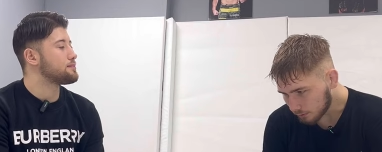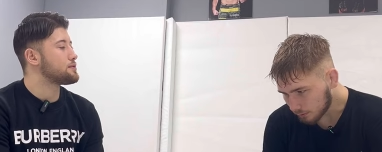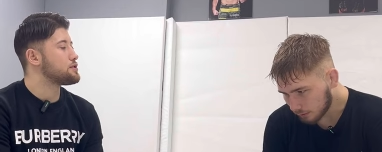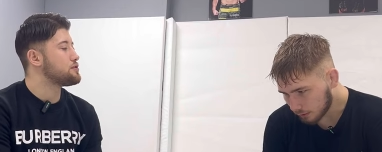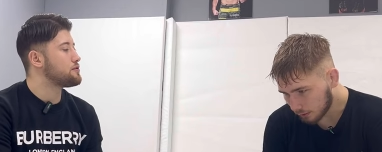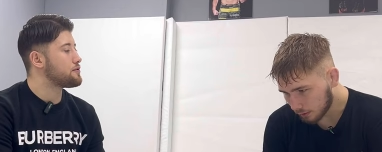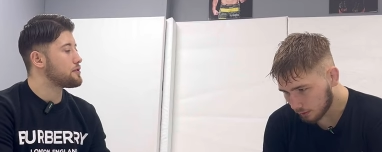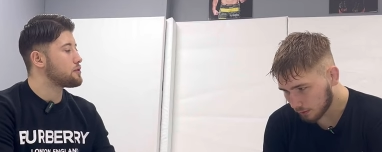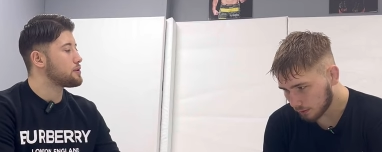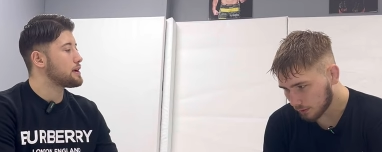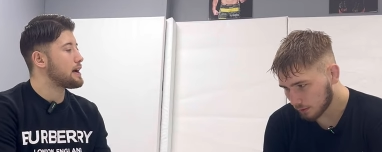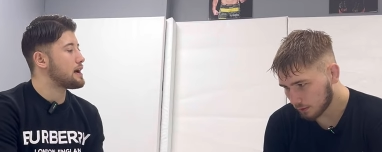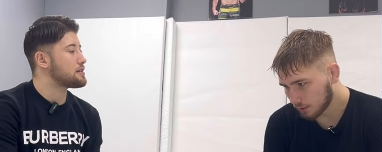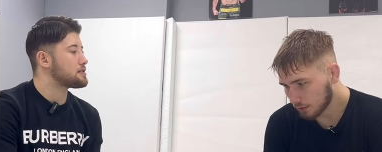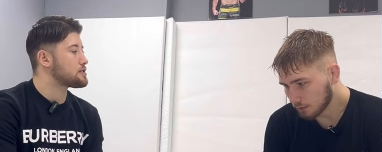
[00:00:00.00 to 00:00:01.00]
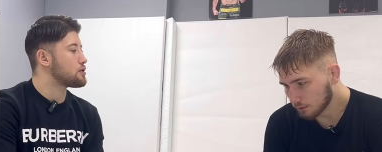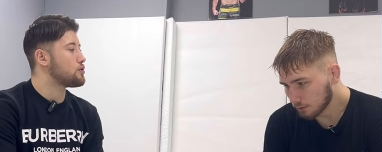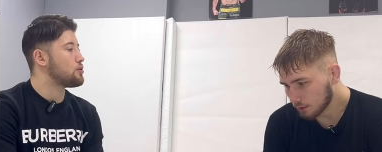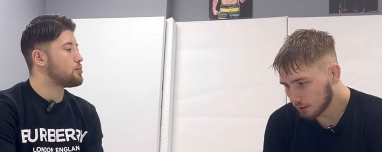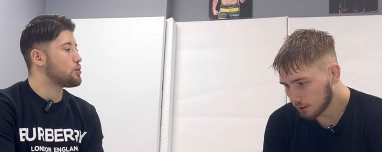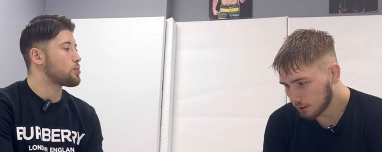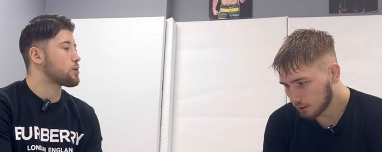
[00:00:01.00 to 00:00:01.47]
Speaker 1: Do you feel that adds a
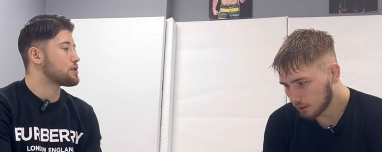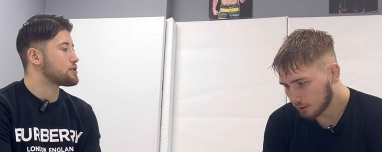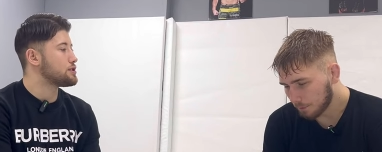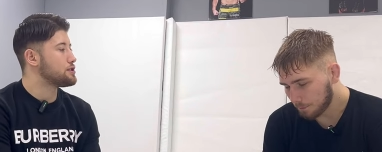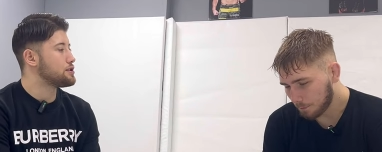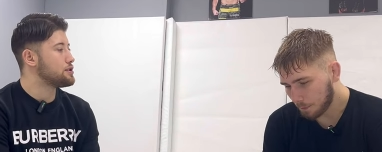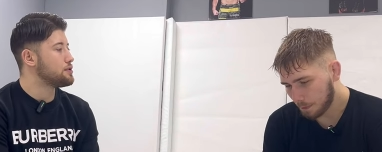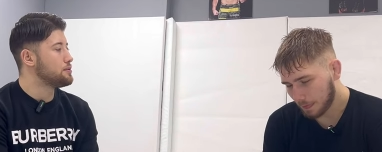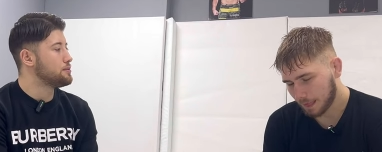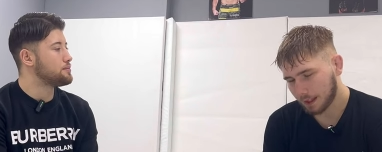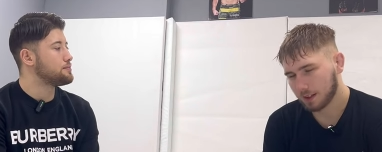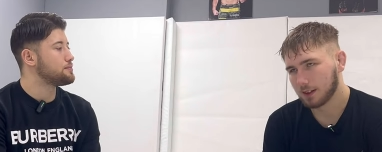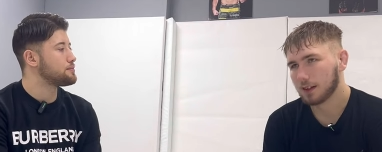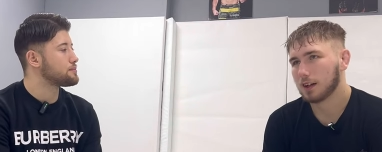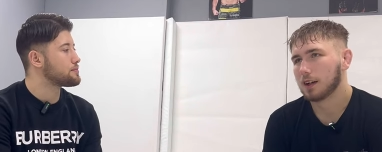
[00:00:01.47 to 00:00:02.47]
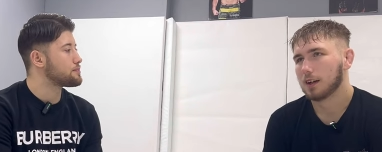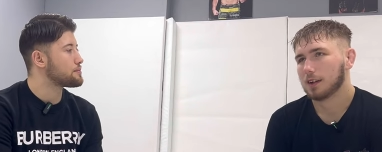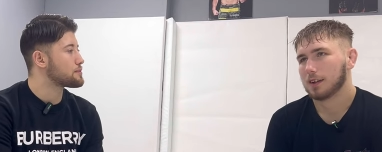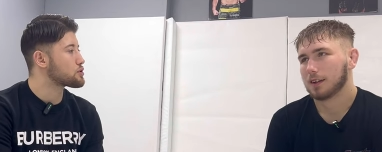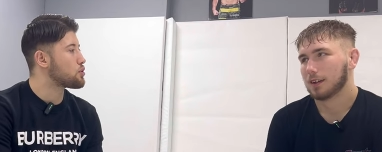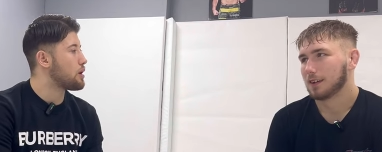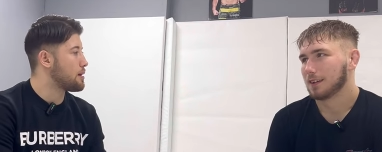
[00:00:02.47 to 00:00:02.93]
lot more pressure to you?
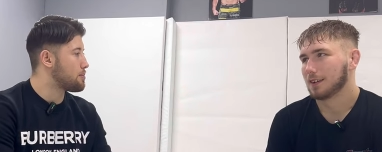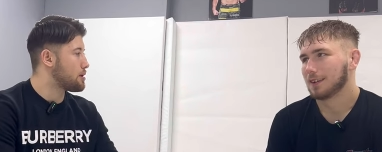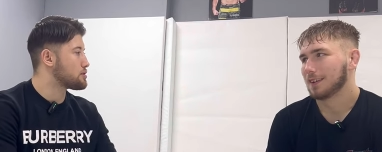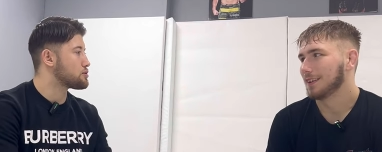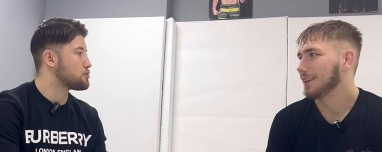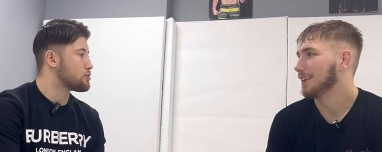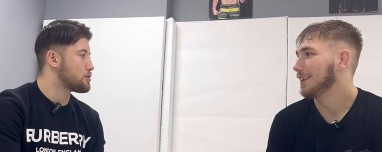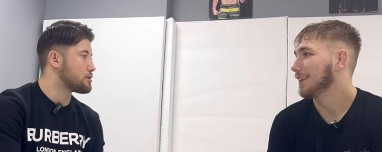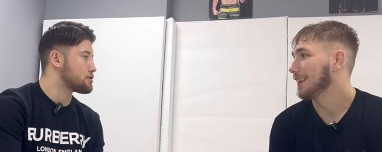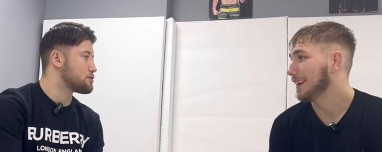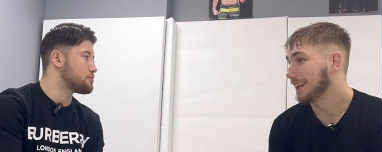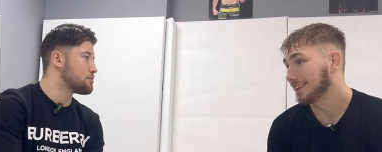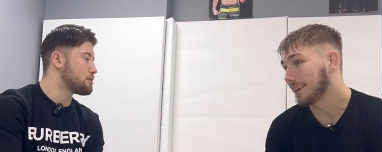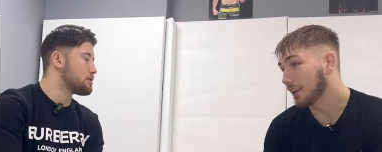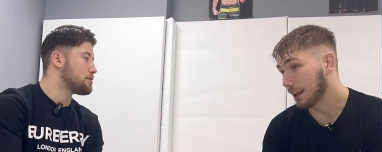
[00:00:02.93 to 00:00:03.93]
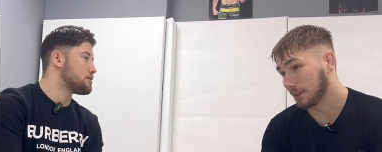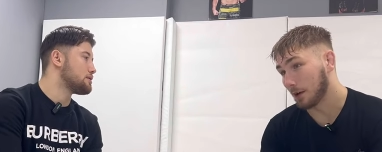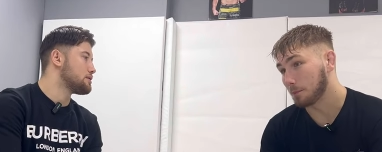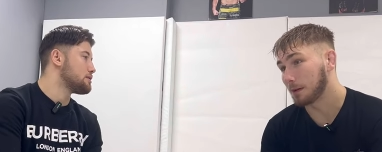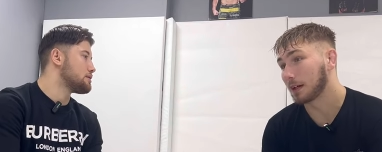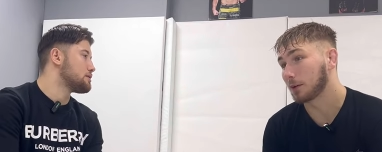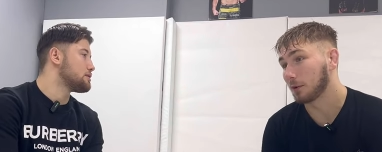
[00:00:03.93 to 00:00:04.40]
It's quite a personal question.
Speaker 2: It's a, that's a
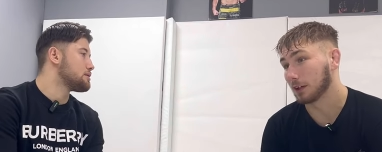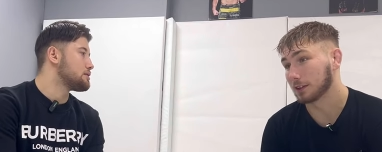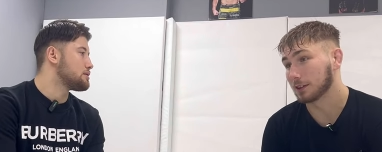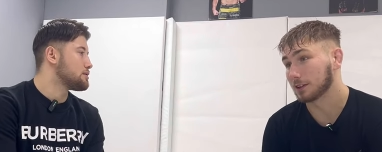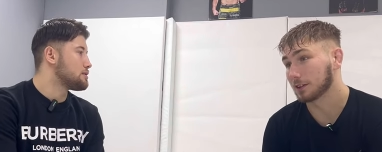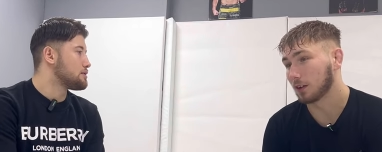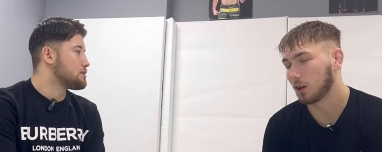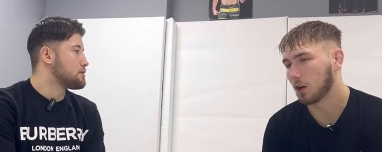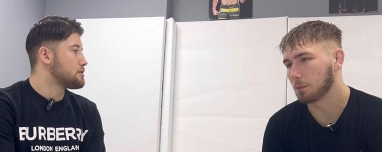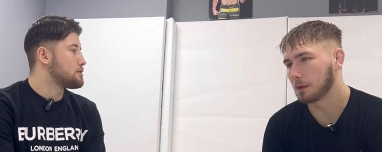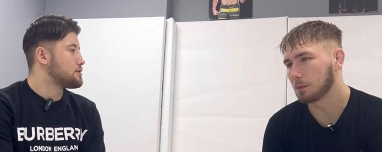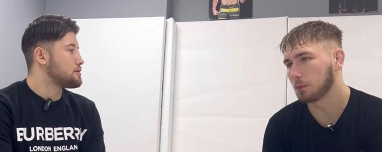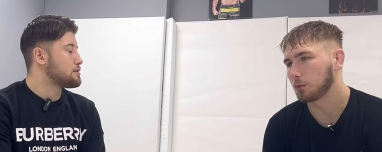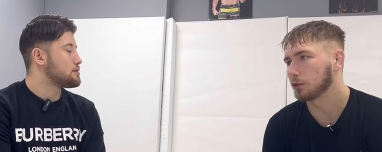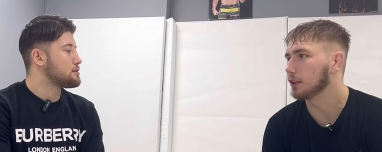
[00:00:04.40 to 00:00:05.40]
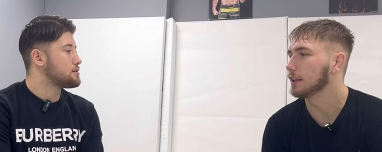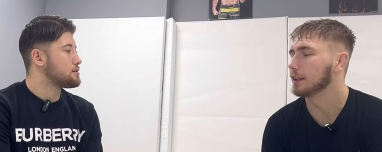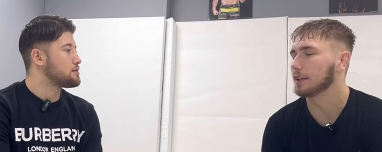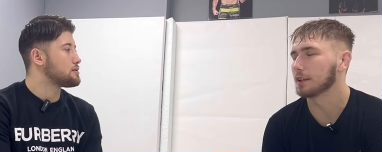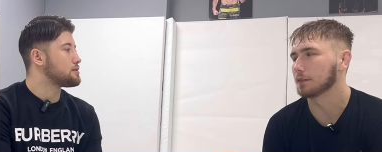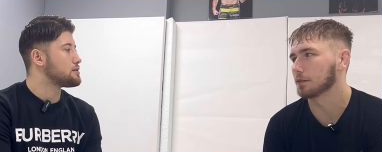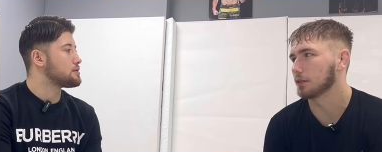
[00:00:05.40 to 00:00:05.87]
big question, because a lot of people see it in
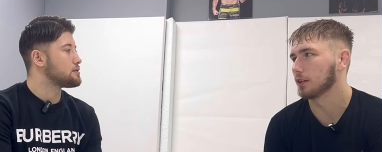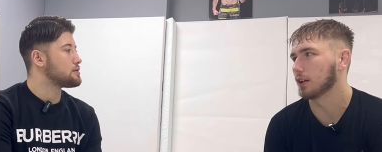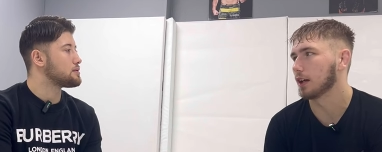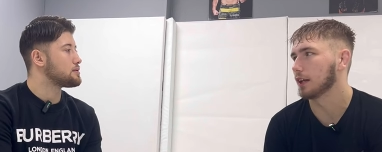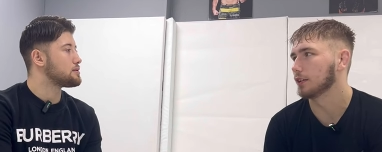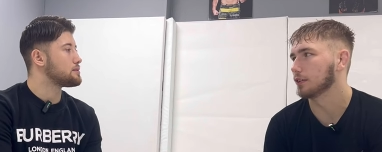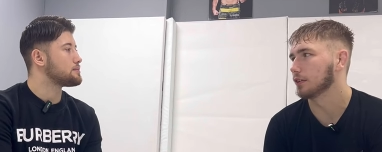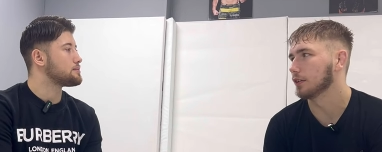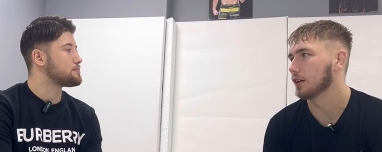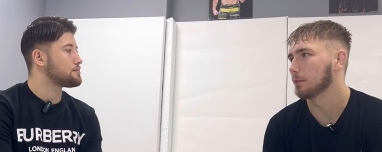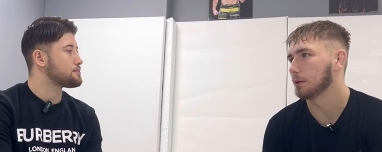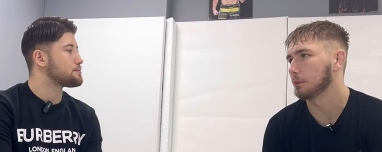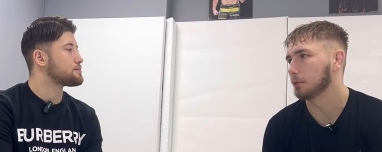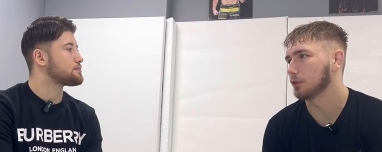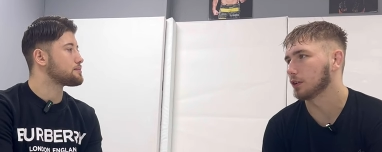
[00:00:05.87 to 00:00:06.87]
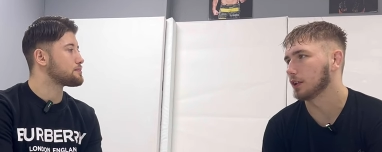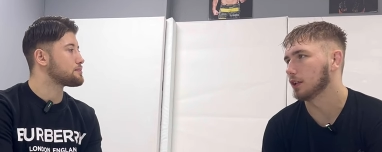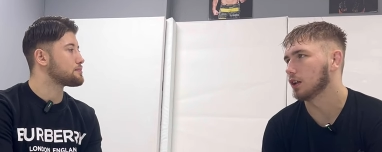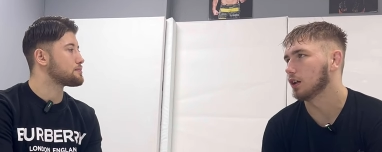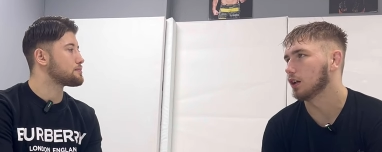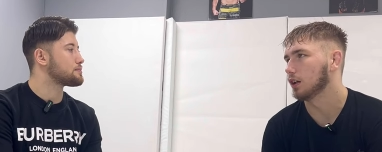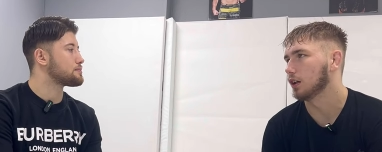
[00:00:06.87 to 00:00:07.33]
different lights. You know, people see,
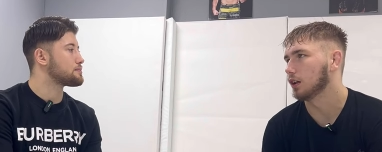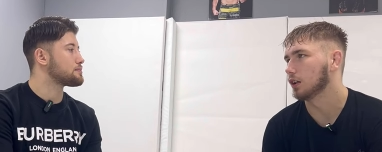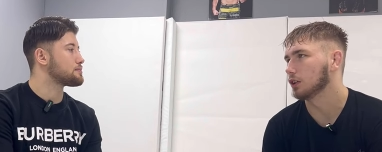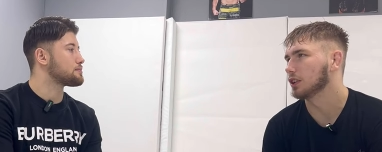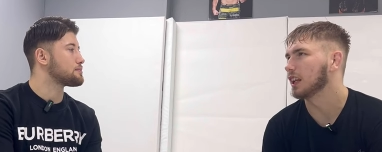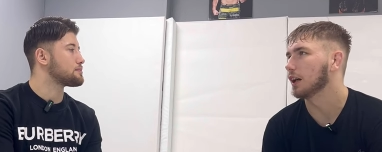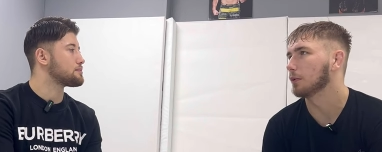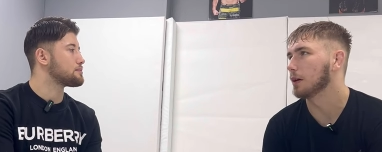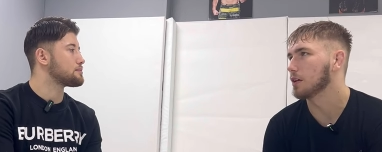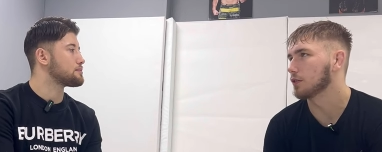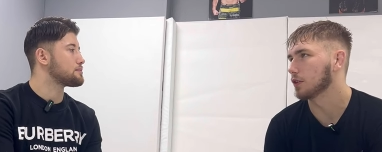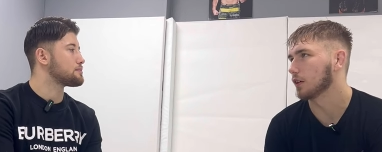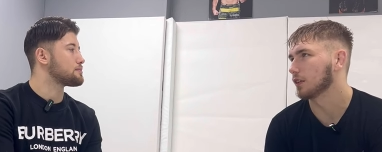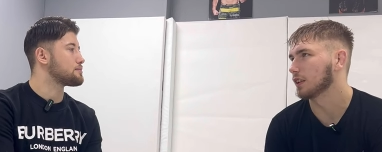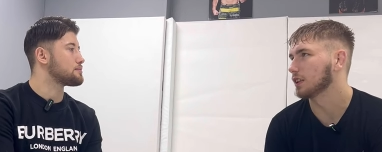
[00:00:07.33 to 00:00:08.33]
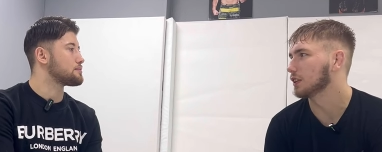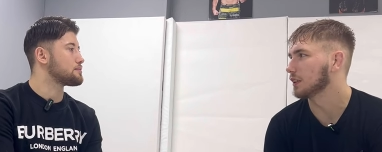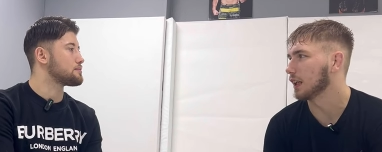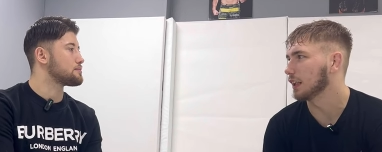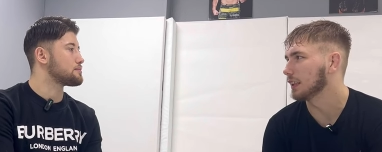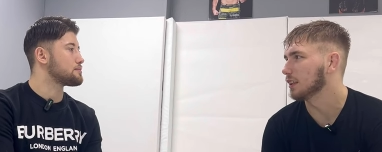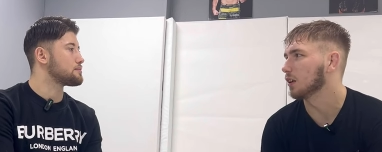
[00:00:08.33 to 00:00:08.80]
oh, you get away with stuff because your
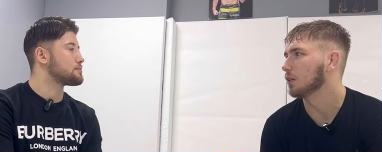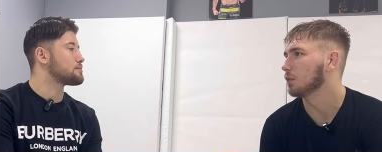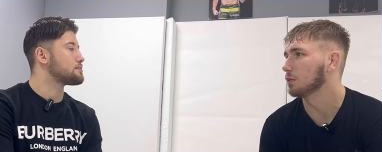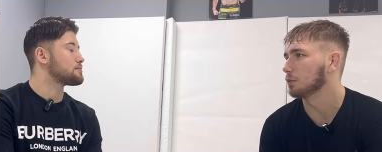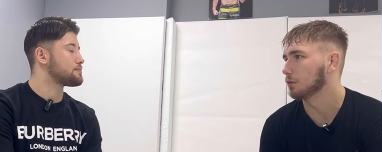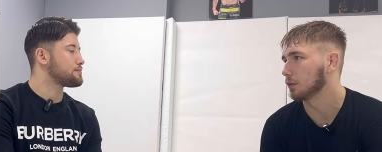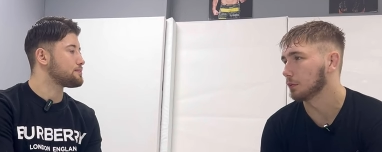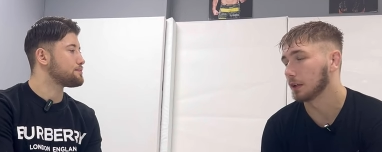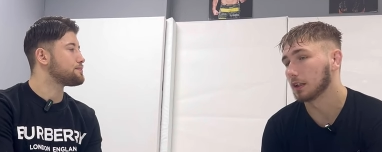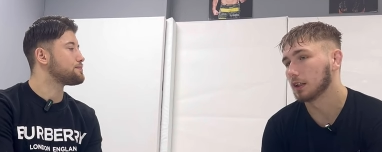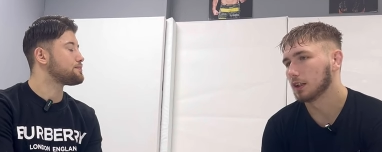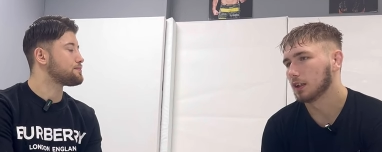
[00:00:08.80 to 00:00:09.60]
dad, you don't feel bad.